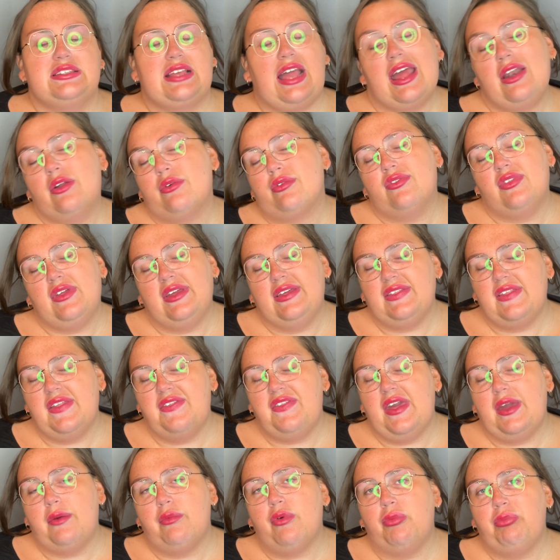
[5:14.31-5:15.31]
I don't think that
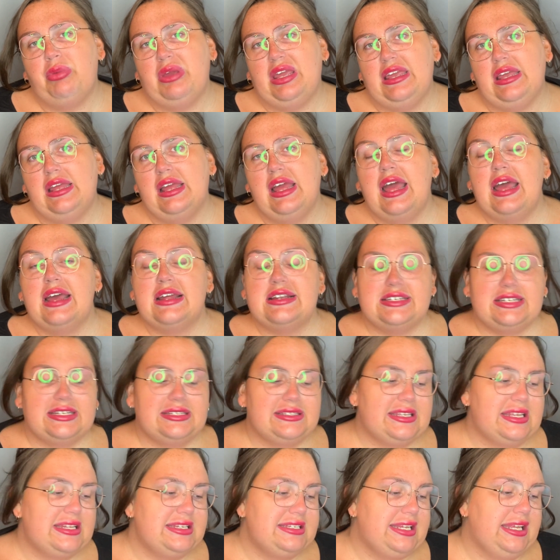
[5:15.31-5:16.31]
they will be
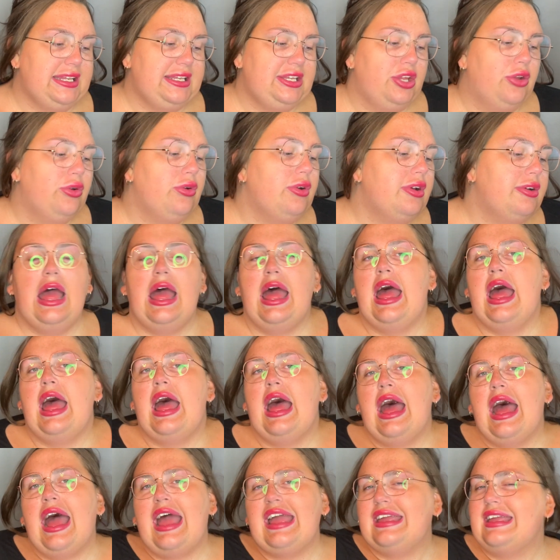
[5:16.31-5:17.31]
discontinued.
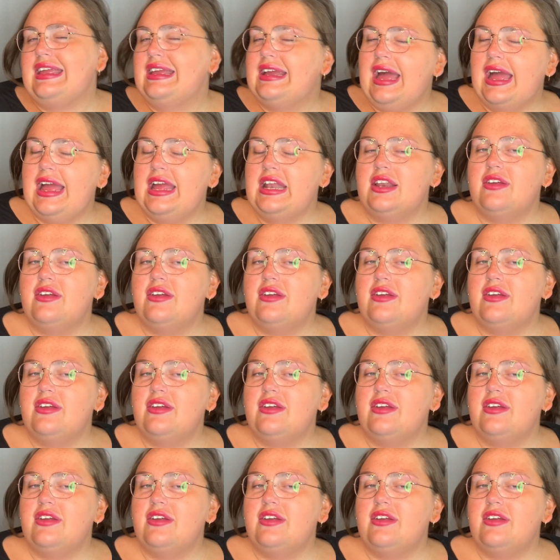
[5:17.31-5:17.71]
I can kind